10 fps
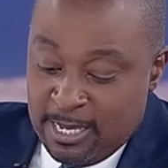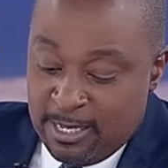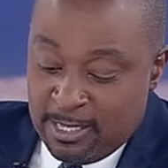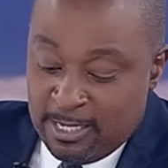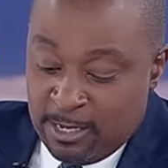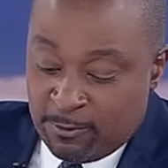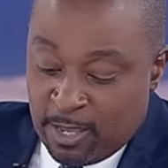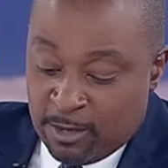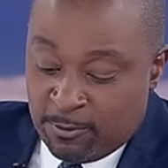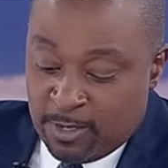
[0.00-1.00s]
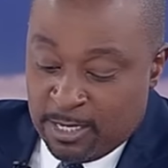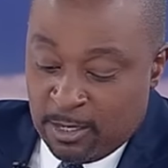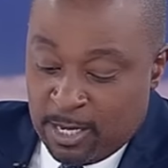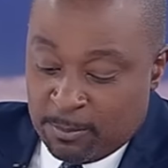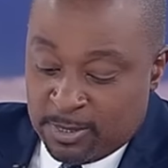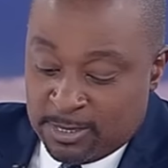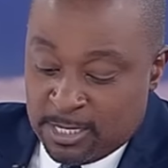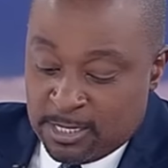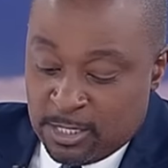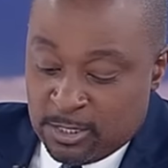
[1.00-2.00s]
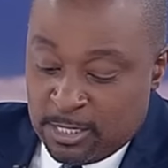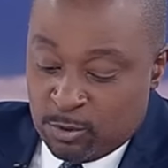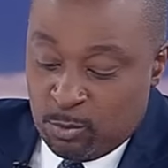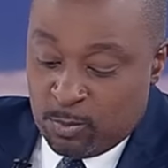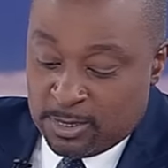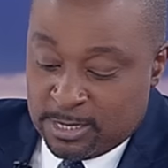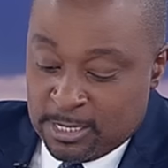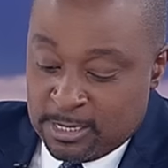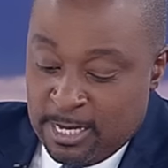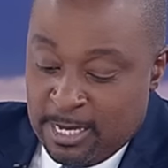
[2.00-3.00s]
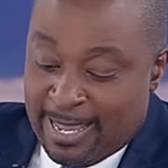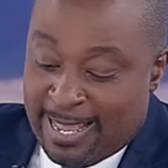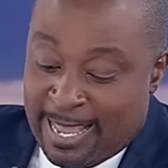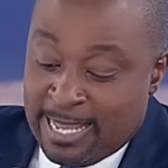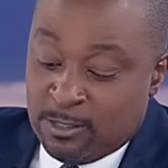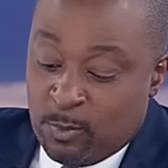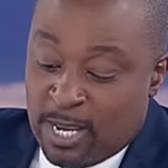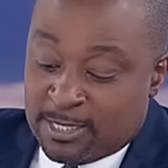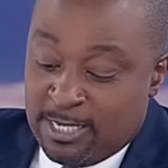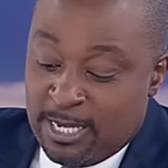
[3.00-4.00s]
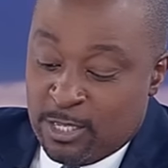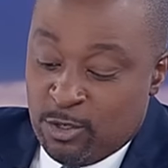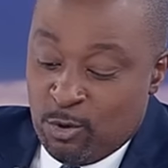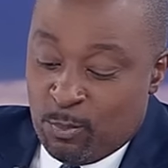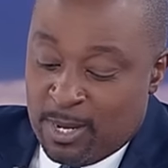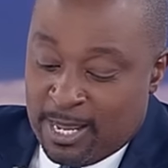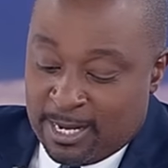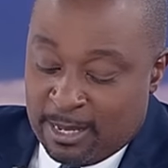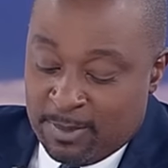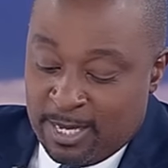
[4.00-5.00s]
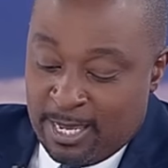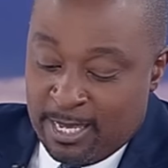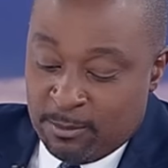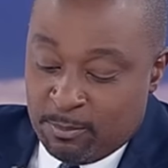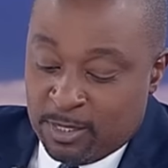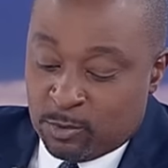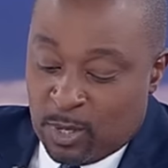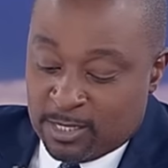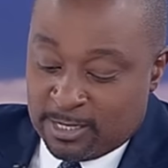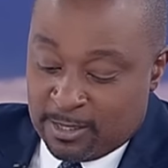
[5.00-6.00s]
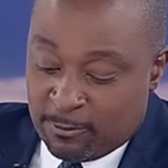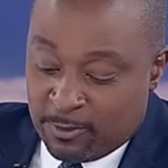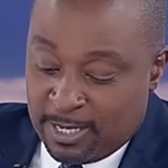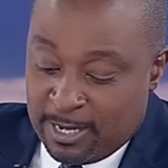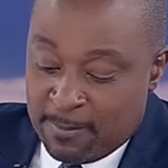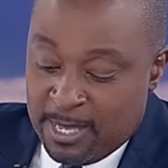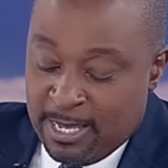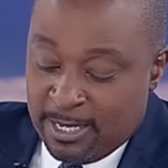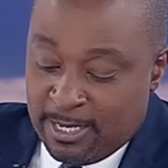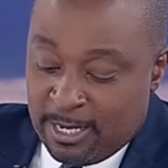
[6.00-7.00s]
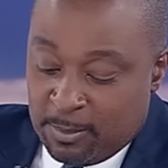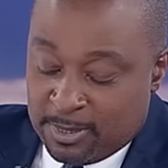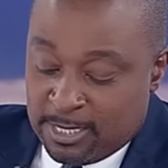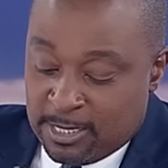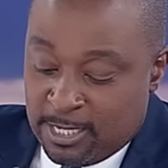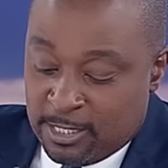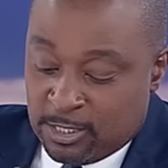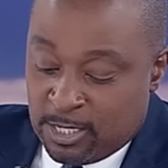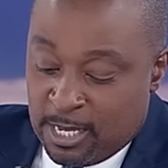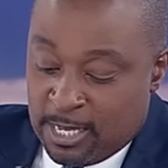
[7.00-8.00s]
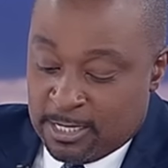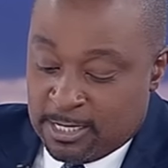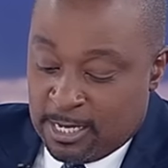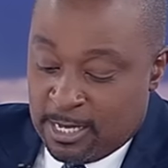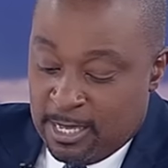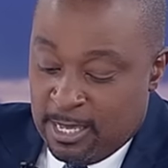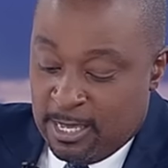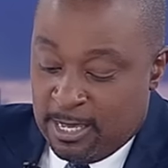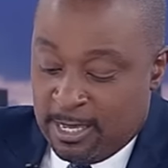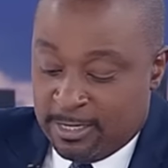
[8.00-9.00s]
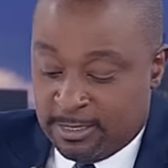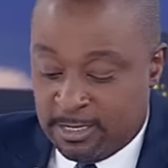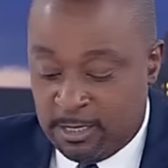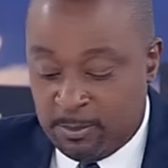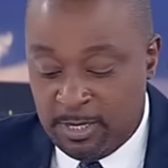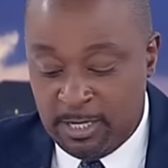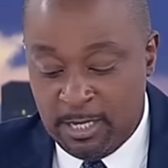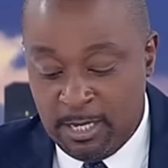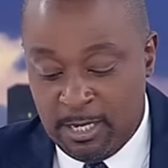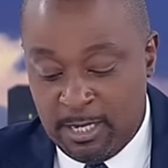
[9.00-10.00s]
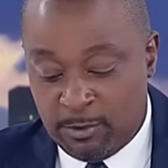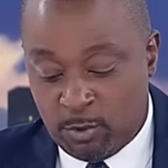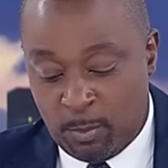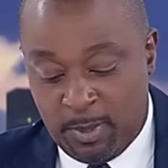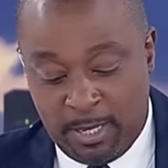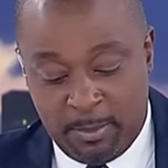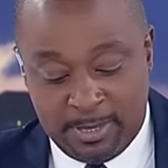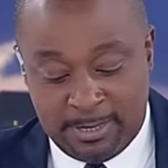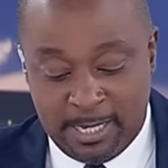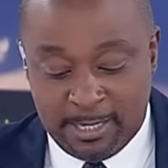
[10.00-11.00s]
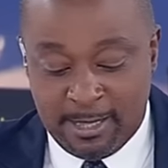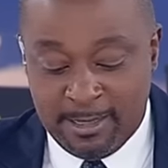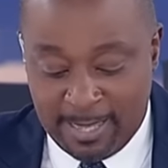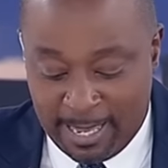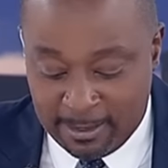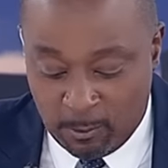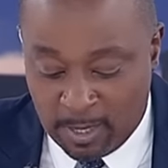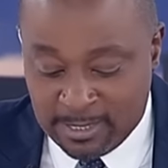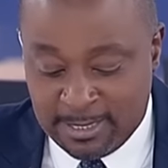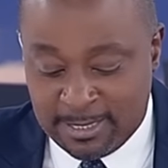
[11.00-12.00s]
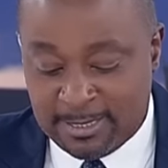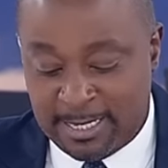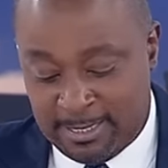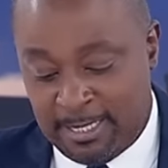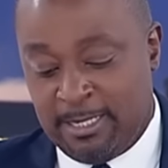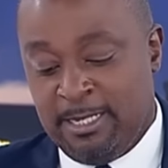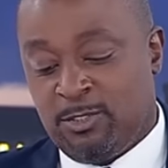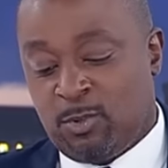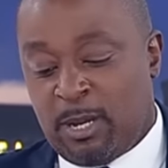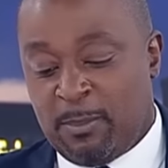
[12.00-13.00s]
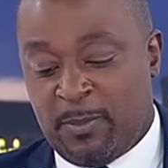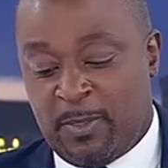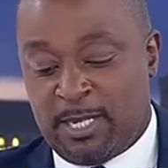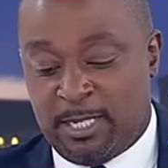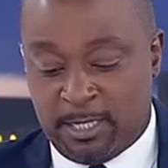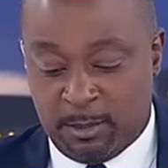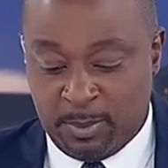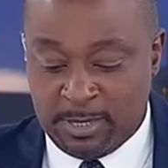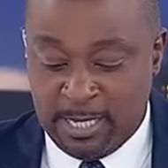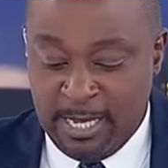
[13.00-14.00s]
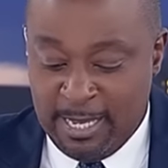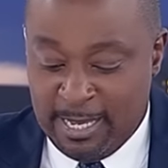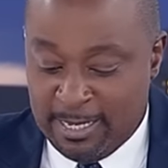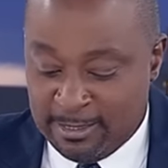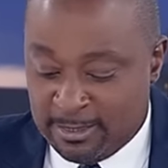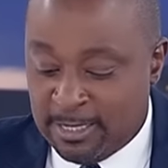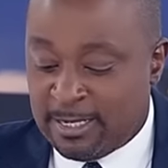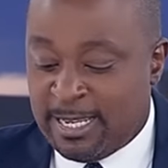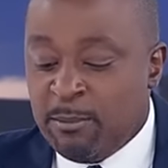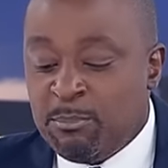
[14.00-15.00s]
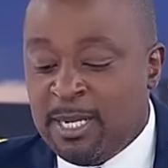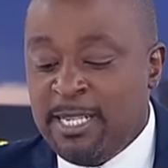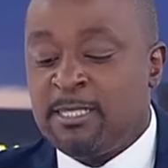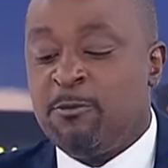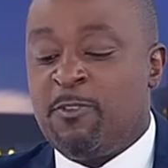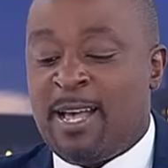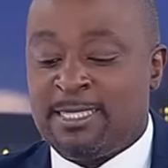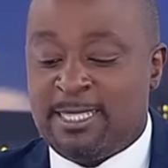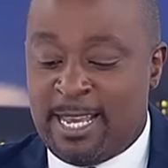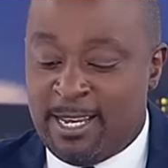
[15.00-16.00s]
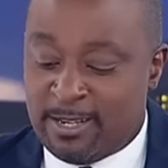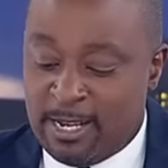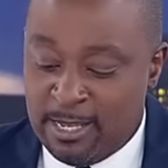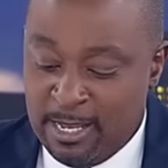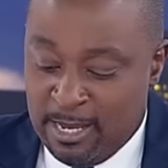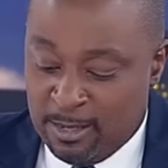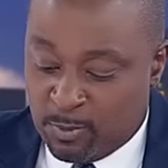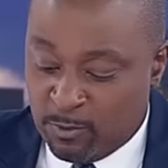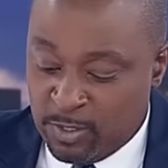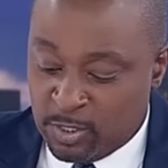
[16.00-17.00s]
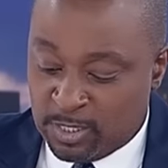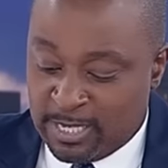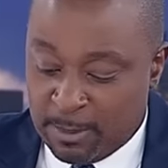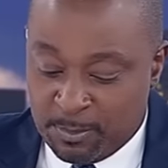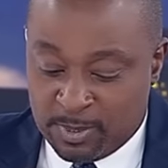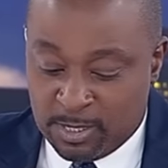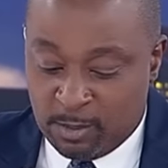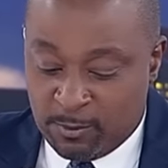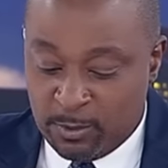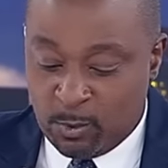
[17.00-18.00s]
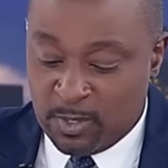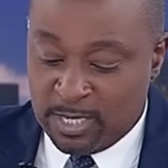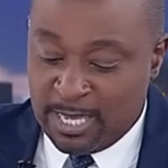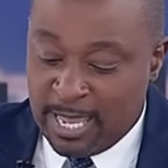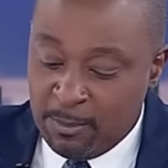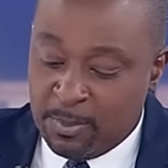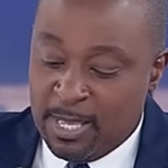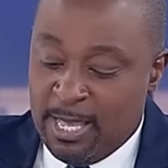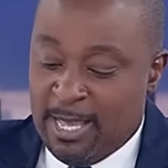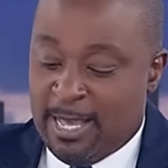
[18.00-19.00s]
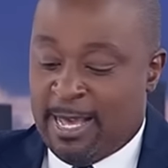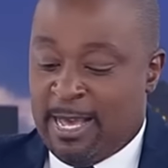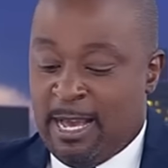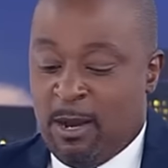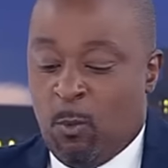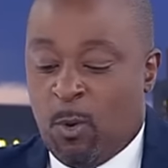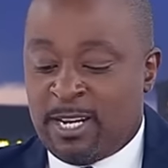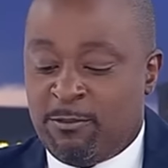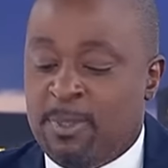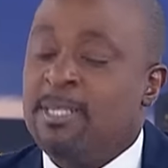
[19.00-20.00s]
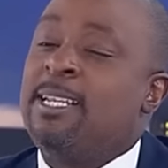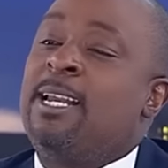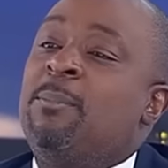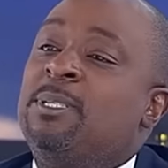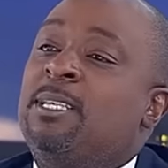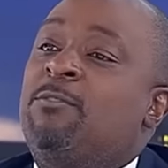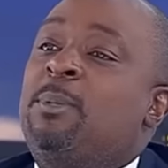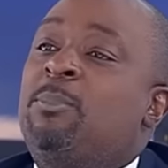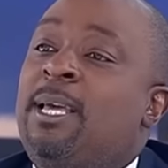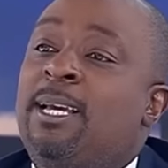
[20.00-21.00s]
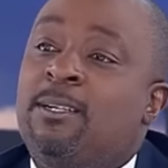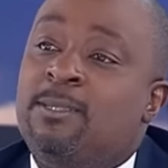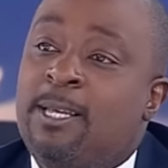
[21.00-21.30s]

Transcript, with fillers: The EFF getting a percentage there, 2%. And we are seeing a new player coming in, Build One South Africa, getting a percentage, and uh, uh, ACDP uh, dropping a percent there. What's the setting? Let's talk about that a little bit. Uh, it's in Kimberley, it's a vast area, provincial capital of the Northern Cape. Uh, what have been the dynamics that have been playing out?